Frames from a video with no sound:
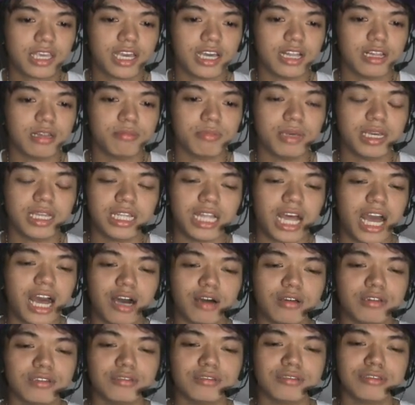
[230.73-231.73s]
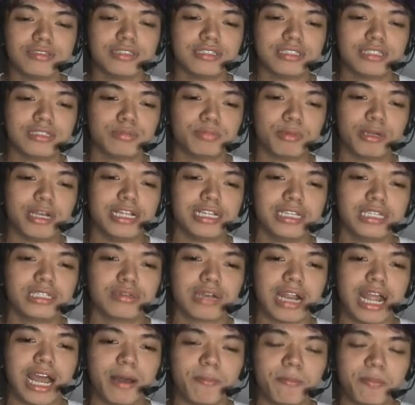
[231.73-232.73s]
Kill me now,
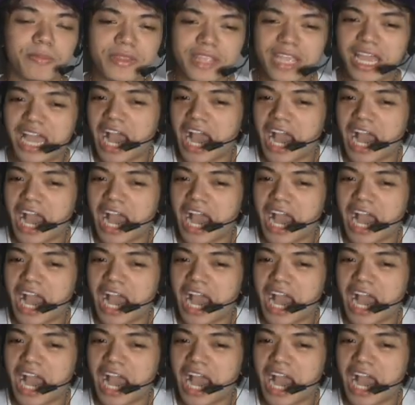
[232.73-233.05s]
Springtrap.